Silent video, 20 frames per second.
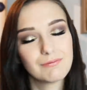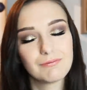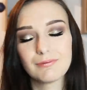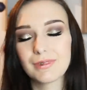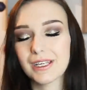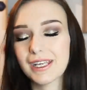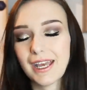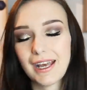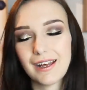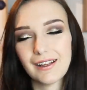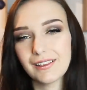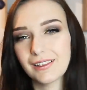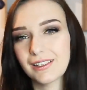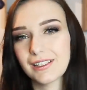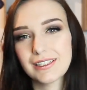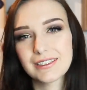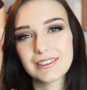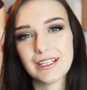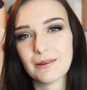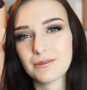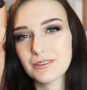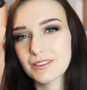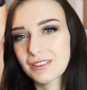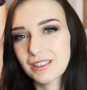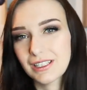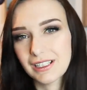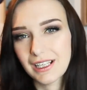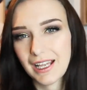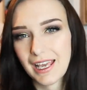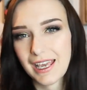Miguel is an absolute
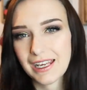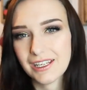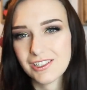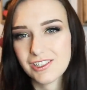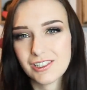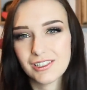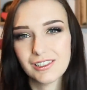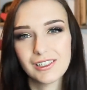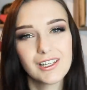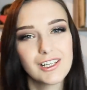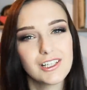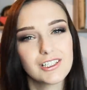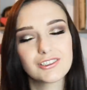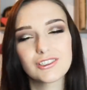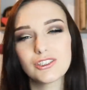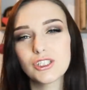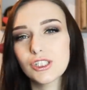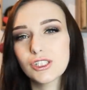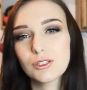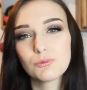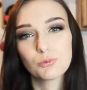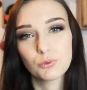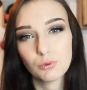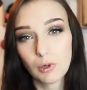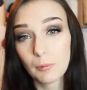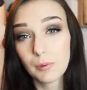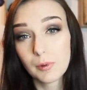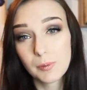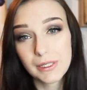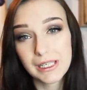little angel, so you can
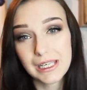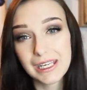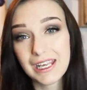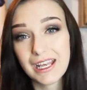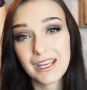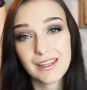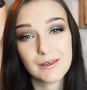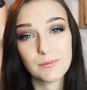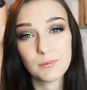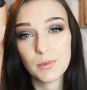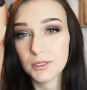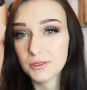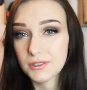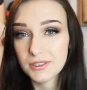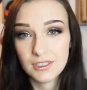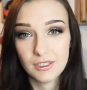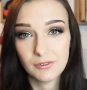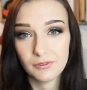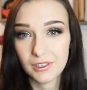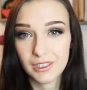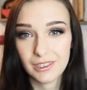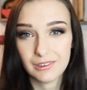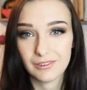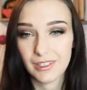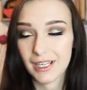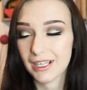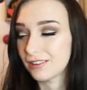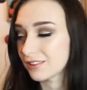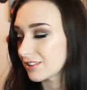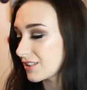probably hear them both snuffling
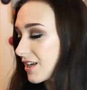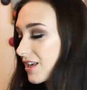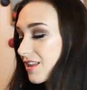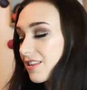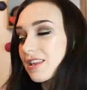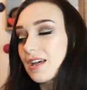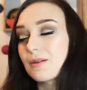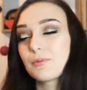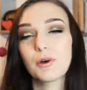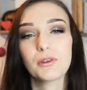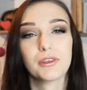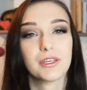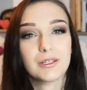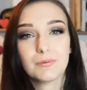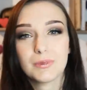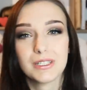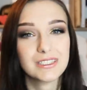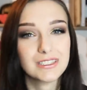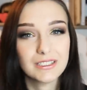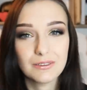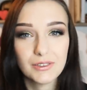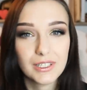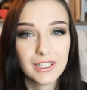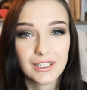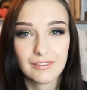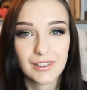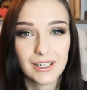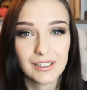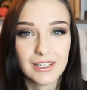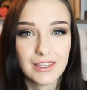around. They're both going to be snuffling
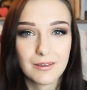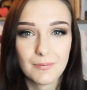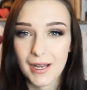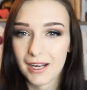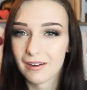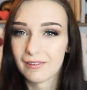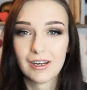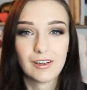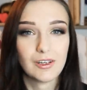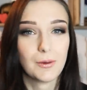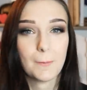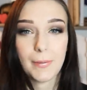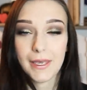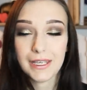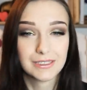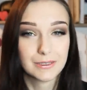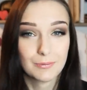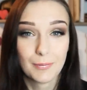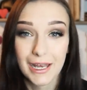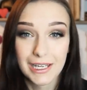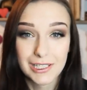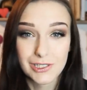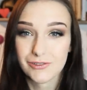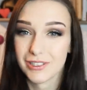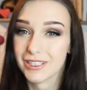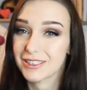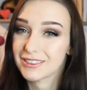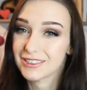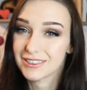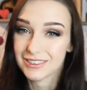around in the background and
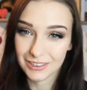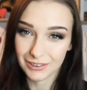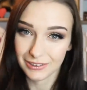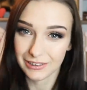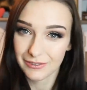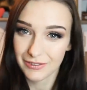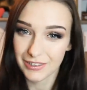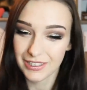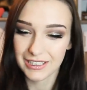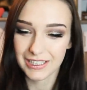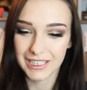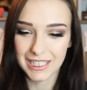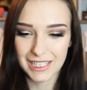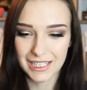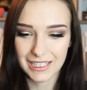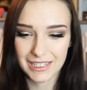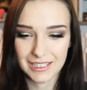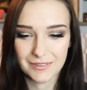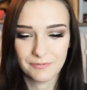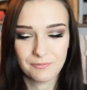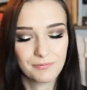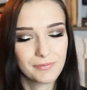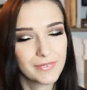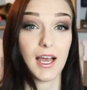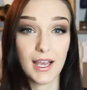pitter-pattering, so sorry if you can hear them.